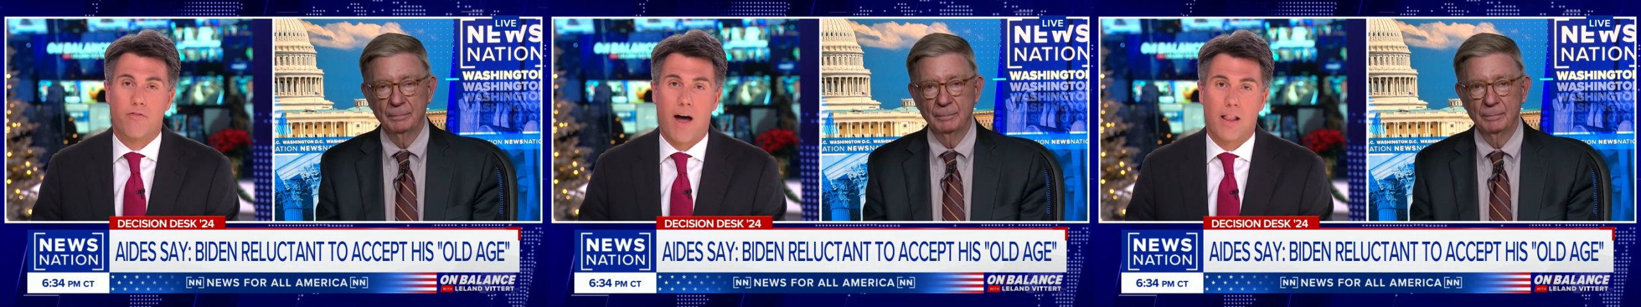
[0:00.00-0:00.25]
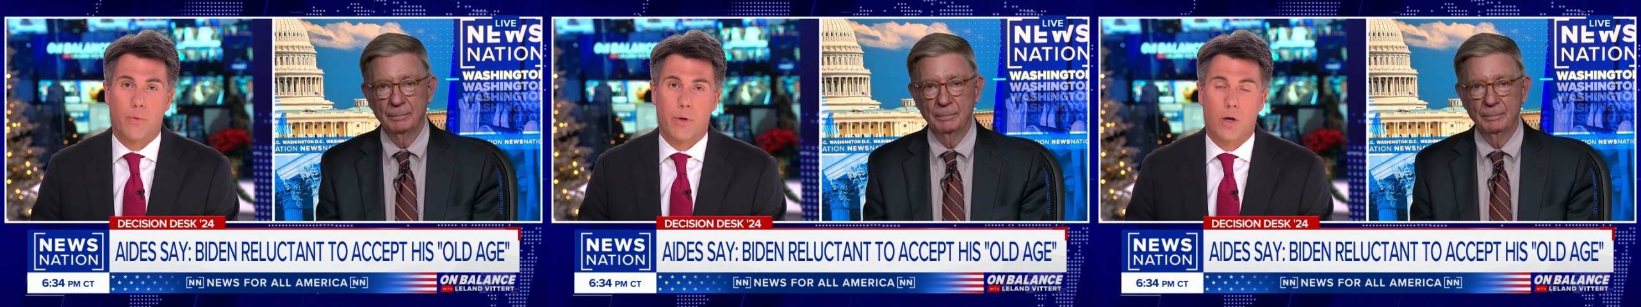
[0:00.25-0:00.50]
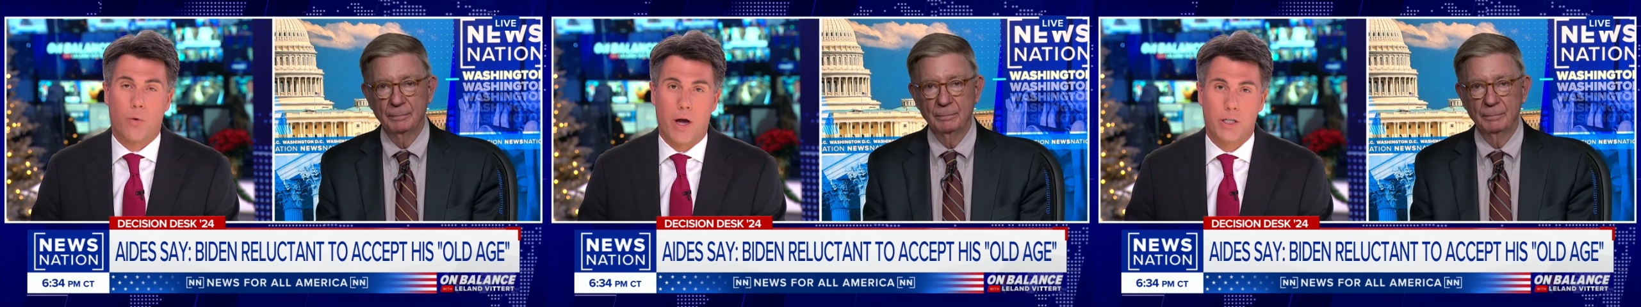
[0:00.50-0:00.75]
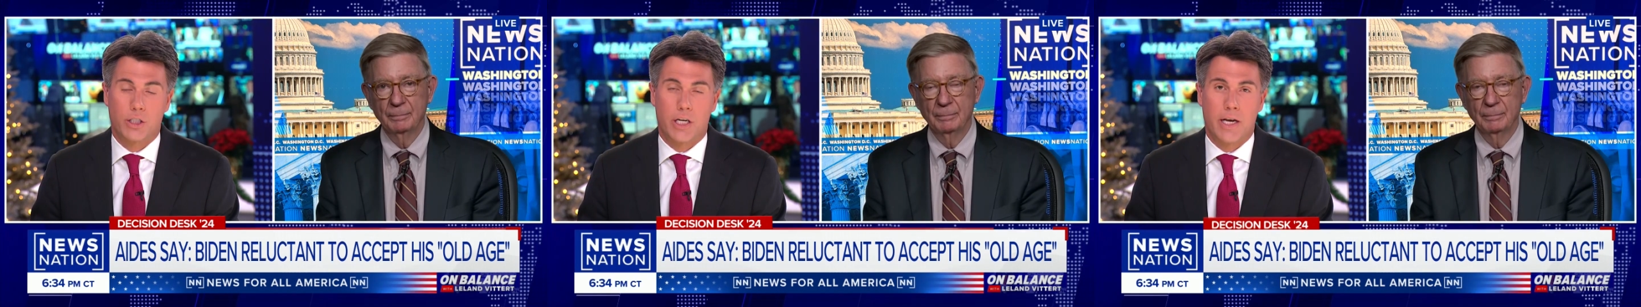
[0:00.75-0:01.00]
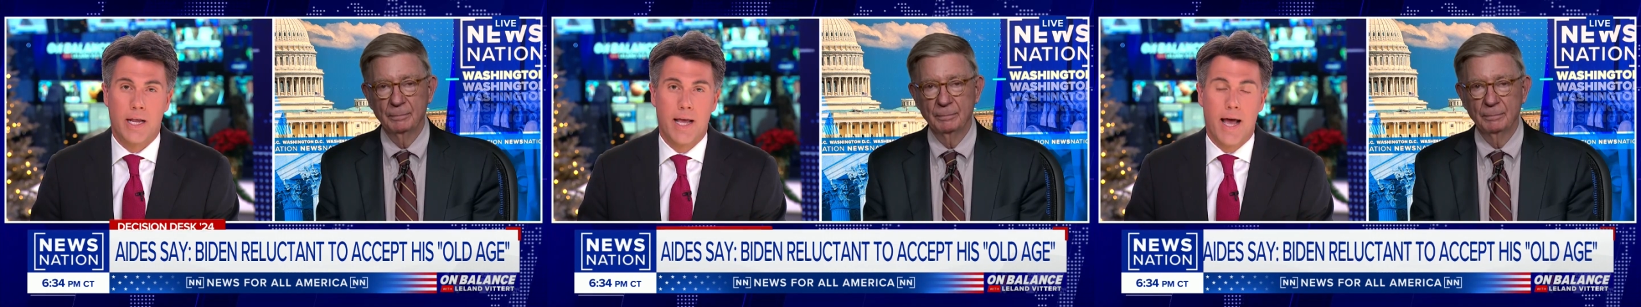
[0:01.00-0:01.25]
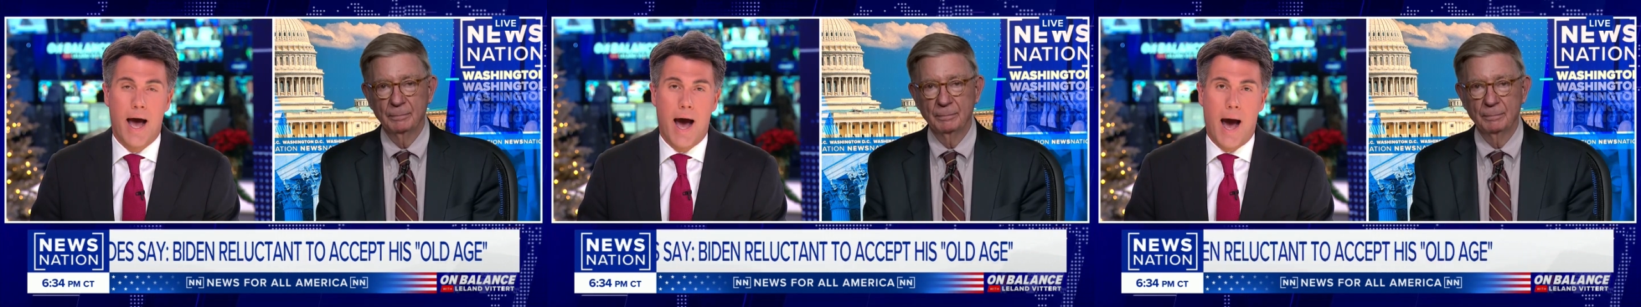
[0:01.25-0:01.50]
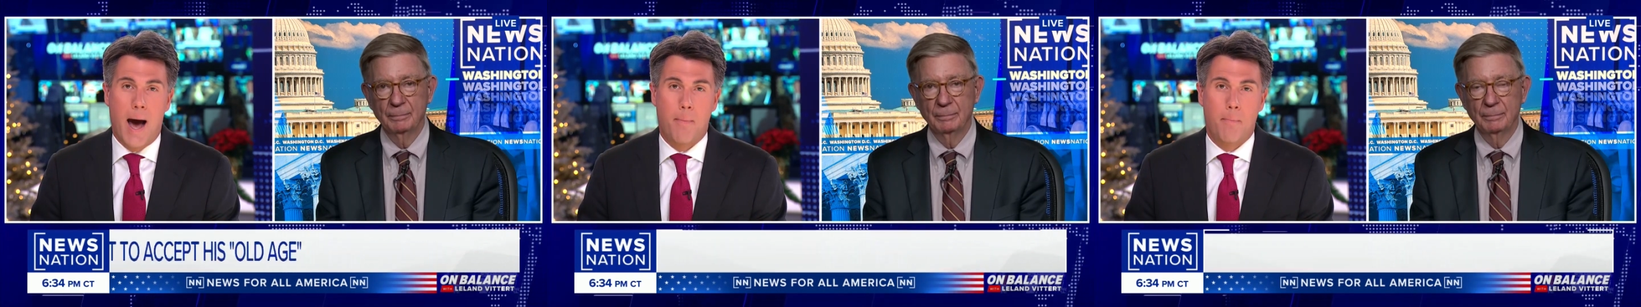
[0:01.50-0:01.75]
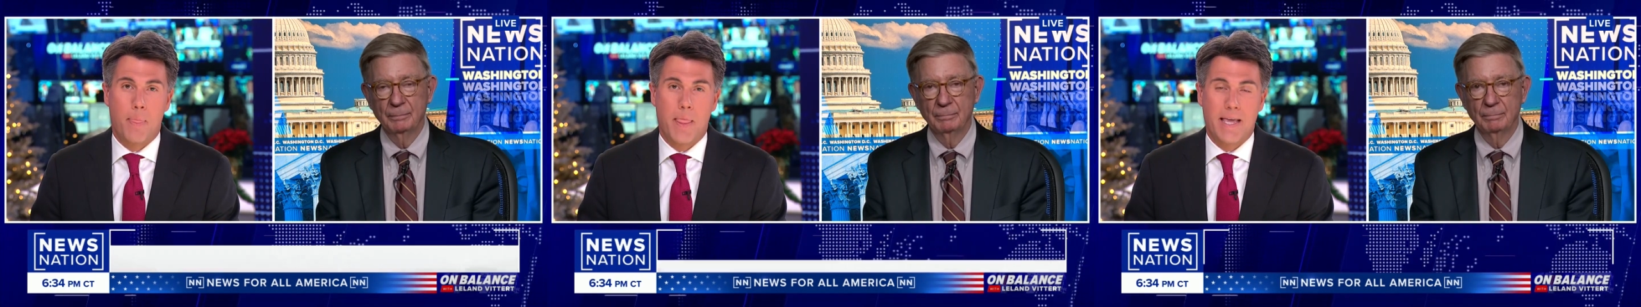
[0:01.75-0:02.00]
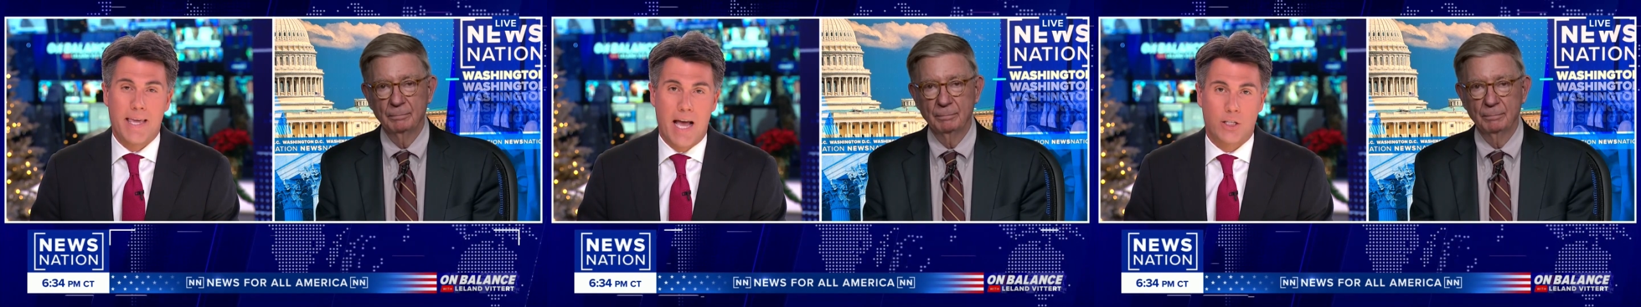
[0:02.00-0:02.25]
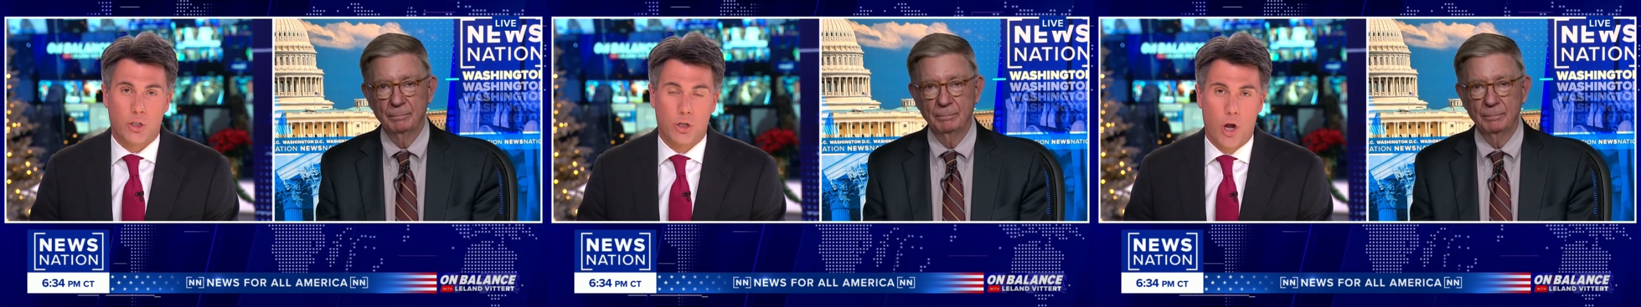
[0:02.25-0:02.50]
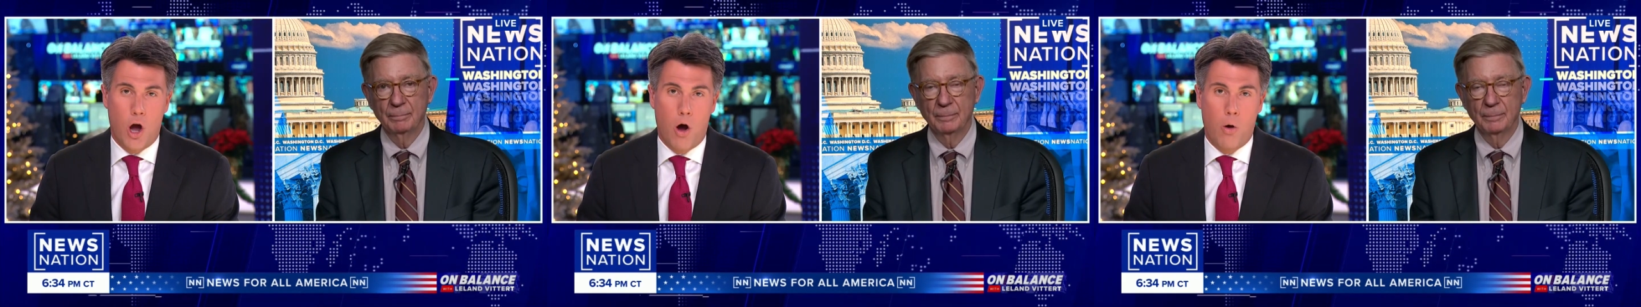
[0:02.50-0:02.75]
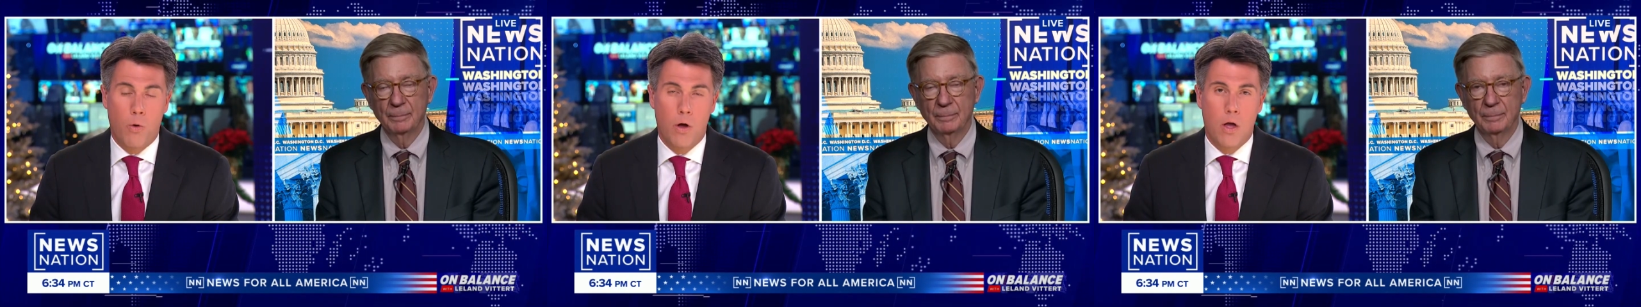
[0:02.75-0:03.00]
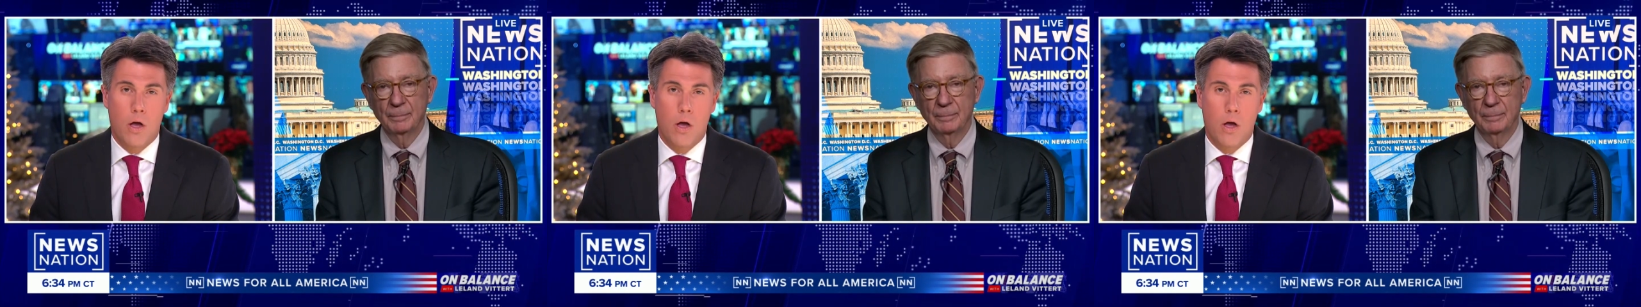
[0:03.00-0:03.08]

Speaker 1: the following question. Um, yes or no,